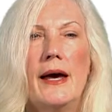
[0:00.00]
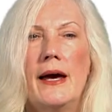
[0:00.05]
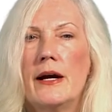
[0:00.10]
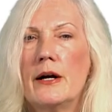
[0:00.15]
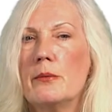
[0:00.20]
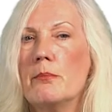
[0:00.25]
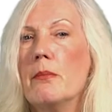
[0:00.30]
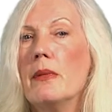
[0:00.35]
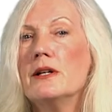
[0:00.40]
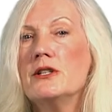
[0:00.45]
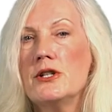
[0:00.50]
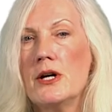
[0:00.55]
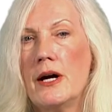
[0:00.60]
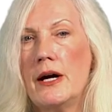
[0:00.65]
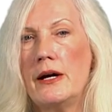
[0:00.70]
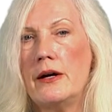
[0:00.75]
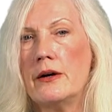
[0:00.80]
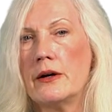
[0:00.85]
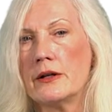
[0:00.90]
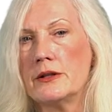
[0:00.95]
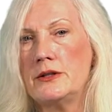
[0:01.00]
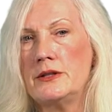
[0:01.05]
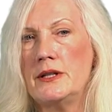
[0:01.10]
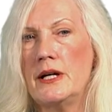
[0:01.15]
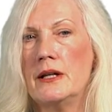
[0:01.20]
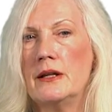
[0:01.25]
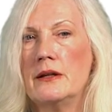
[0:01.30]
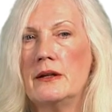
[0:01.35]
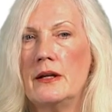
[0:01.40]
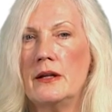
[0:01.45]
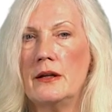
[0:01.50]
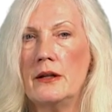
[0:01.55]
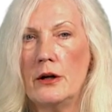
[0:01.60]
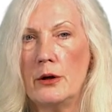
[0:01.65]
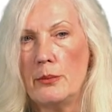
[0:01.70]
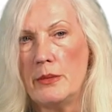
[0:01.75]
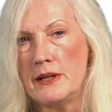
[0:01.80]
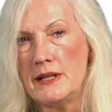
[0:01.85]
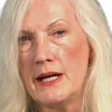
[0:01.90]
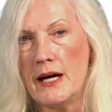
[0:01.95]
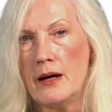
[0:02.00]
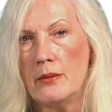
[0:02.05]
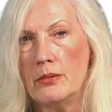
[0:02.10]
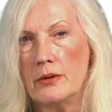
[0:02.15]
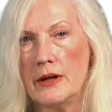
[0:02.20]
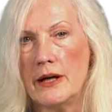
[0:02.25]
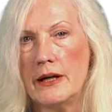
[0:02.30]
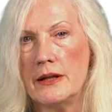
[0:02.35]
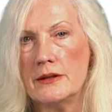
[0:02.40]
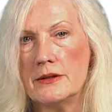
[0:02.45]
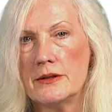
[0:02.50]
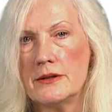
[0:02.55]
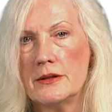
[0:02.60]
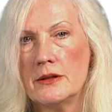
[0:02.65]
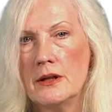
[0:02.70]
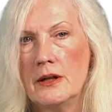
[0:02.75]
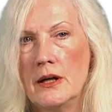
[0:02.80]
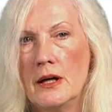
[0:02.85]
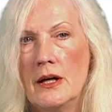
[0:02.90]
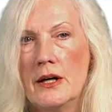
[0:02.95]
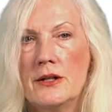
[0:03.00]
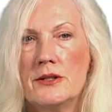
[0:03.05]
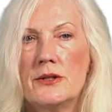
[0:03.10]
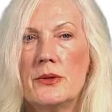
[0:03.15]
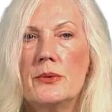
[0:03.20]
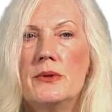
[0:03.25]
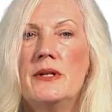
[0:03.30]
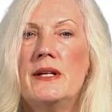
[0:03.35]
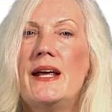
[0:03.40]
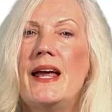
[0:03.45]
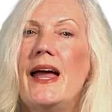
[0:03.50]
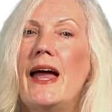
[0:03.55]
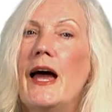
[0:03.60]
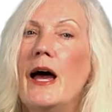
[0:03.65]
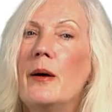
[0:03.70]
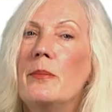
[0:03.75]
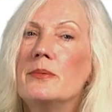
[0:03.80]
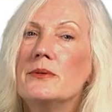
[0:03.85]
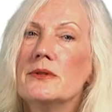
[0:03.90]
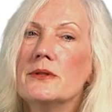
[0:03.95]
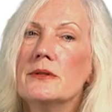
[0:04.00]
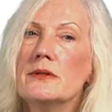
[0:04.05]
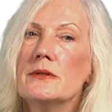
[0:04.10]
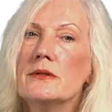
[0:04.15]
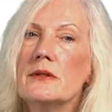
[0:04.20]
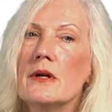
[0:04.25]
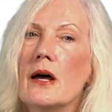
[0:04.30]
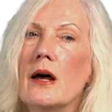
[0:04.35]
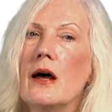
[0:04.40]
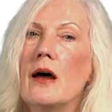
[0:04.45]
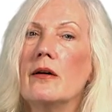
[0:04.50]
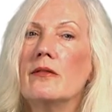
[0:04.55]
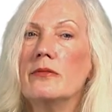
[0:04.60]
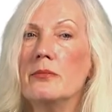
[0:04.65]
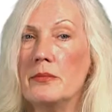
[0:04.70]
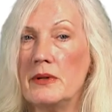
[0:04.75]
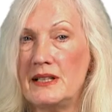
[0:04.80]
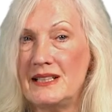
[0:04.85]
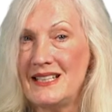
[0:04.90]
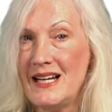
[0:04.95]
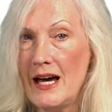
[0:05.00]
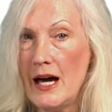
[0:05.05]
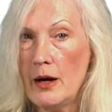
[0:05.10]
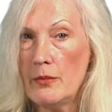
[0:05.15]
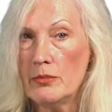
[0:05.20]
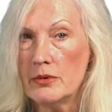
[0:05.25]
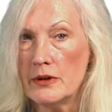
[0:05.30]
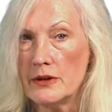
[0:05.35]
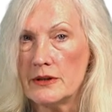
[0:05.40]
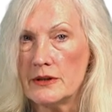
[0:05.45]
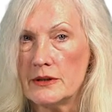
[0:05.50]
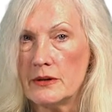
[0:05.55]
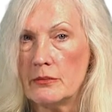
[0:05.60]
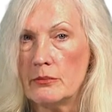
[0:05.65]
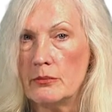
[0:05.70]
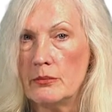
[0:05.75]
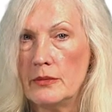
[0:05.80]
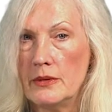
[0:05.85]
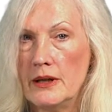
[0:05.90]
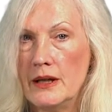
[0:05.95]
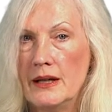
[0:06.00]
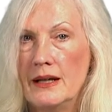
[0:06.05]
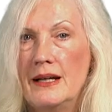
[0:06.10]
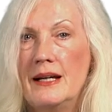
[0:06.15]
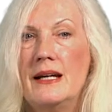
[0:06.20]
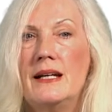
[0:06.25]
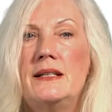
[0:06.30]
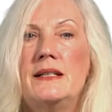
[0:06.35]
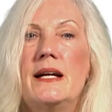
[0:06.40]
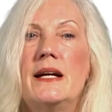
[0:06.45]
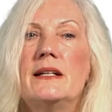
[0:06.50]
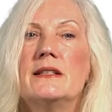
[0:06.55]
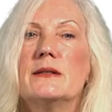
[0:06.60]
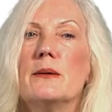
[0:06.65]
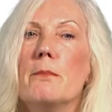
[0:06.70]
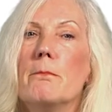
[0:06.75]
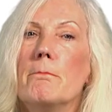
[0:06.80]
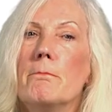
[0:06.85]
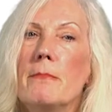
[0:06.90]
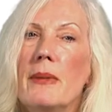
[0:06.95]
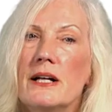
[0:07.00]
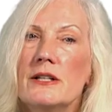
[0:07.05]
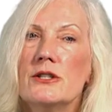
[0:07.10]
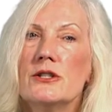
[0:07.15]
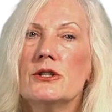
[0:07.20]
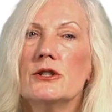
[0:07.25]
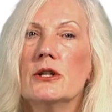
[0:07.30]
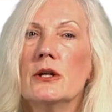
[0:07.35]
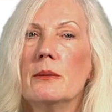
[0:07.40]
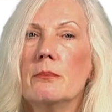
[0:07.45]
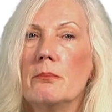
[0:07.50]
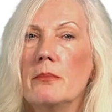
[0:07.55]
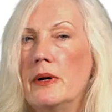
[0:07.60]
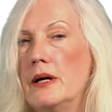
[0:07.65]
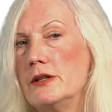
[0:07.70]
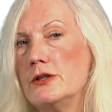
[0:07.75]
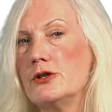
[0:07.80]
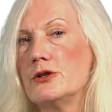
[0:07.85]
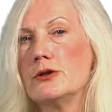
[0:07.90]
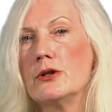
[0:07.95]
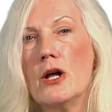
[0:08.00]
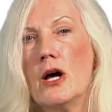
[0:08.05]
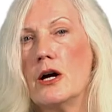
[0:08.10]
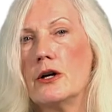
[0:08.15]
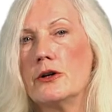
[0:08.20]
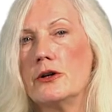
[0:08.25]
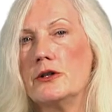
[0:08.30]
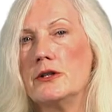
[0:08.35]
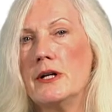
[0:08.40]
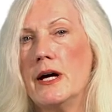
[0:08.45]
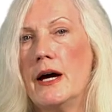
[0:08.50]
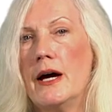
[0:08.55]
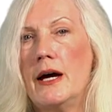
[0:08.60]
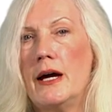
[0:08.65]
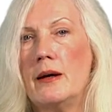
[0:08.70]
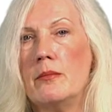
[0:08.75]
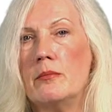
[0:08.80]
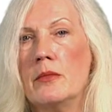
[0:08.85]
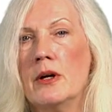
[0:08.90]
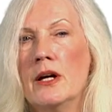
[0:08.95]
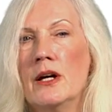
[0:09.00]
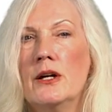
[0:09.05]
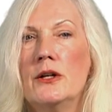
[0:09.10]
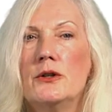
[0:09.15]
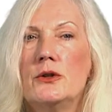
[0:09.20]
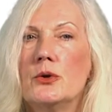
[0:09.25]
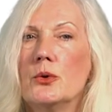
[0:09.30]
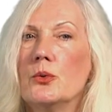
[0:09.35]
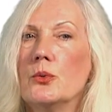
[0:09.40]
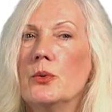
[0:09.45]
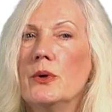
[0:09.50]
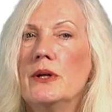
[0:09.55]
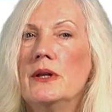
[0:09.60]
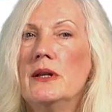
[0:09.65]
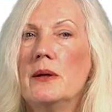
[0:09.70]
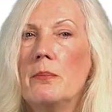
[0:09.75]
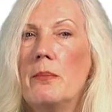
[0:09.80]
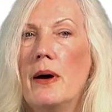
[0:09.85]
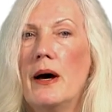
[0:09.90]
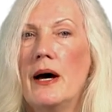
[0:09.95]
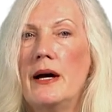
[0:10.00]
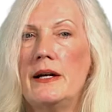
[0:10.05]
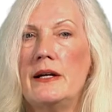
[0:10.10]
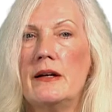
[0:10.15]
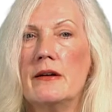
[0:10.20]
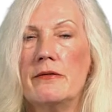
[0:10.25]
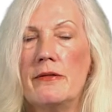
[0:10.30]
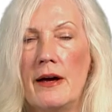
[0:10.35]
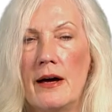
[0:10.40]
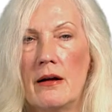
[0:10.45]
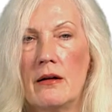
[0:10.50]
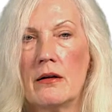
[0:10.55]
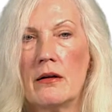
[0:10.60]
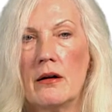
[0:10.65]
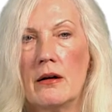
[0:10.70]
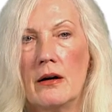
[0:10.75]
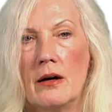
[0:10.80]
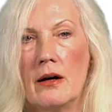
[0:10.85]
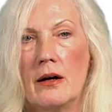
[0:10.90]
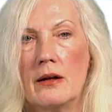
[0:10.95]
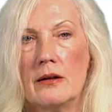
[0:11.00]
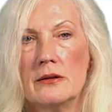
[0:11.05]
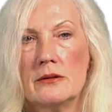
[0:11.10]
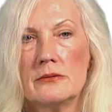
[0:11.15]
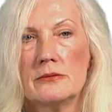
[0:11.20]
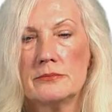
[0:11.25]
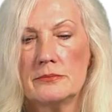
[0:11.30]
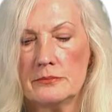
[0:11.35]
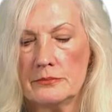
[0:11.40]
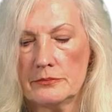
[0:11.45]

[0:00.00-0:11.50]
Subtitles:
at a much higher extent than their metabolites. So in the absence of metabolism, it takes a much, much longer time to rid the body of alcohol.